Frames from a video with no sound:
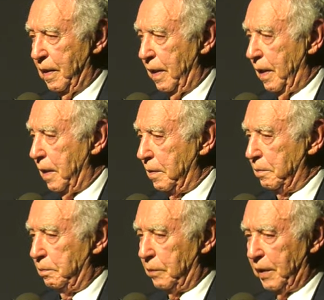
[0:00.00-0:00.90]
um,
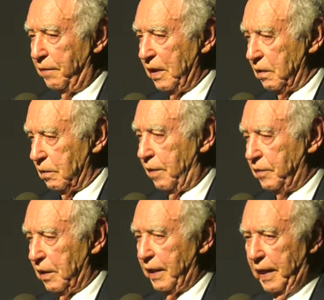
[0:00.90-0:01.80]
living
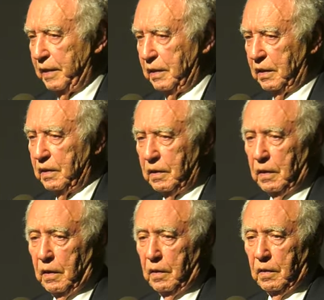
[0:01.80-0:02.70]
off the land,
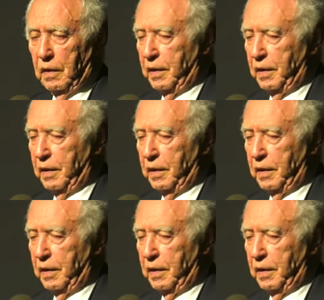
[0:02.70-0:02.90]
uh,